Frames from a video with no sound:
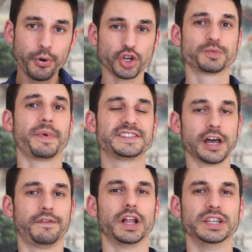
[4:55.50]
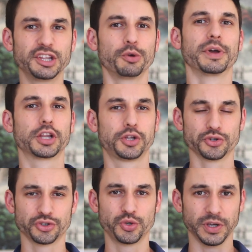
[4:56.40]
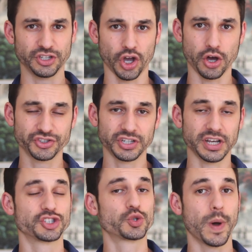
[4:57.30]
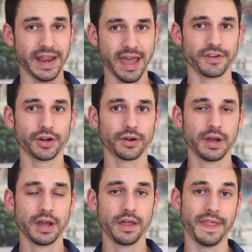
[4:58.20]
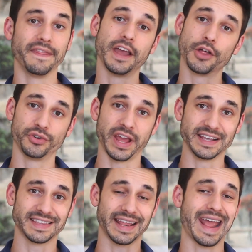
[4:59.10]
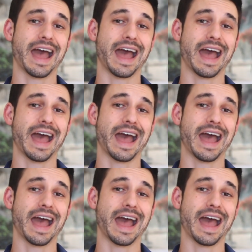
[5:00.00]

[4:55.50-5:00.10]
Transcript: push myself a little bit closer to exhaustion and sweat heavier than the other days that I